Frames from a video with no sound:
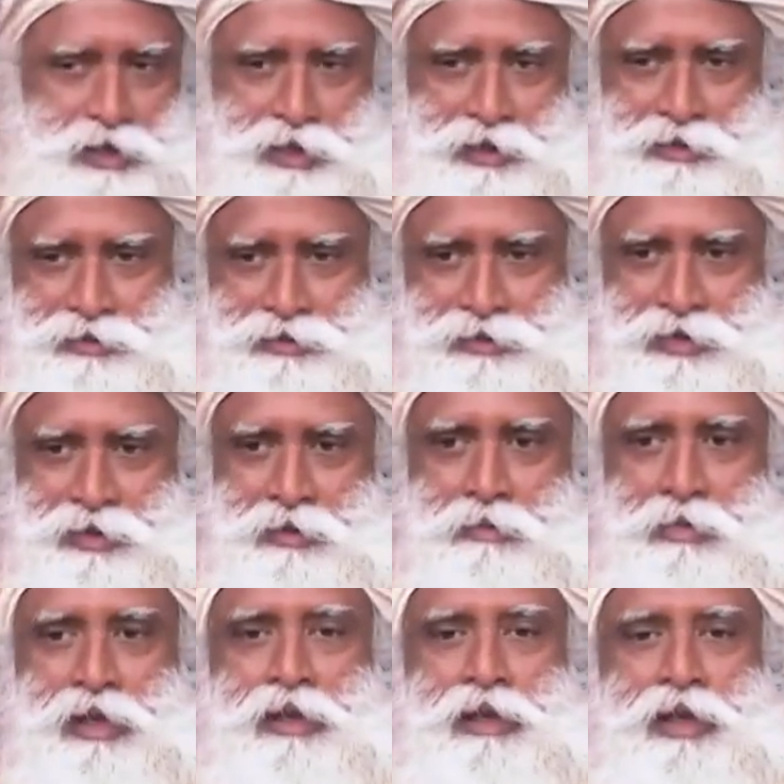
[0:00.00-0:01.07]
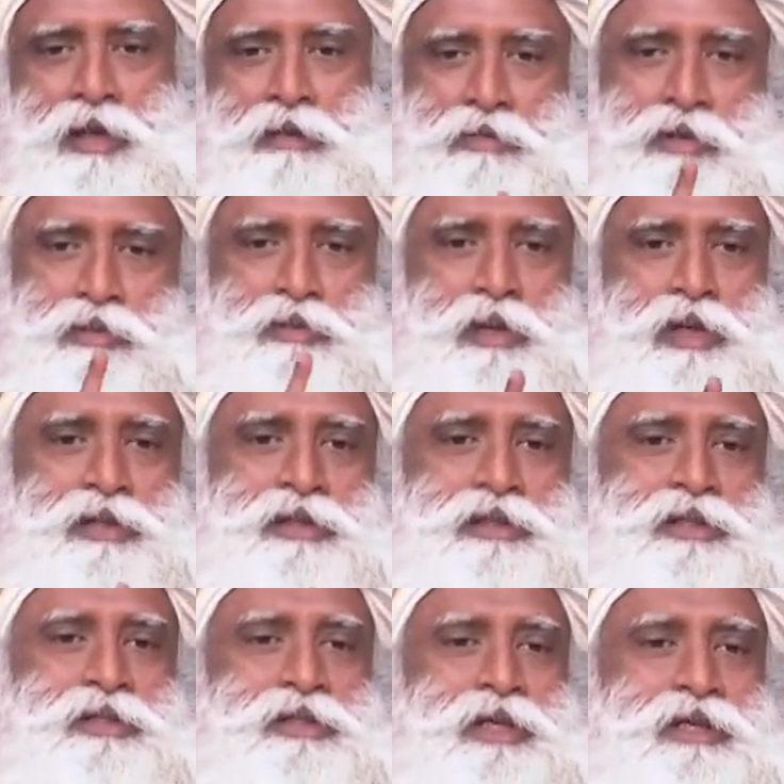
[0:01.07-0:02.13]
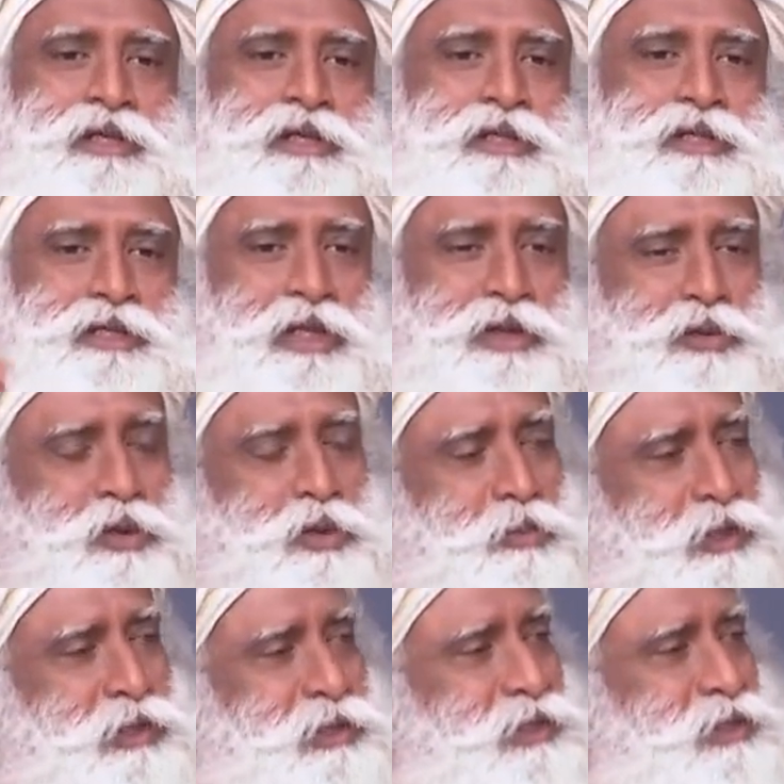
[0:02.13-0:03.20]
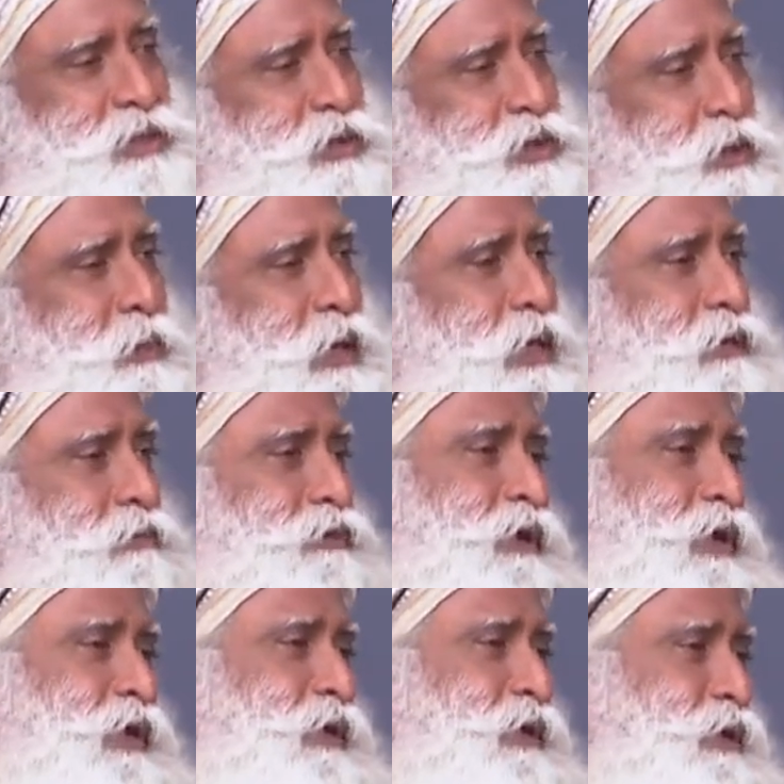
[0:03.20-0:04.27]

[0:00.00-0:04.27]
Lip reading: king, but never once he said, Krishna told me this on the battlefield,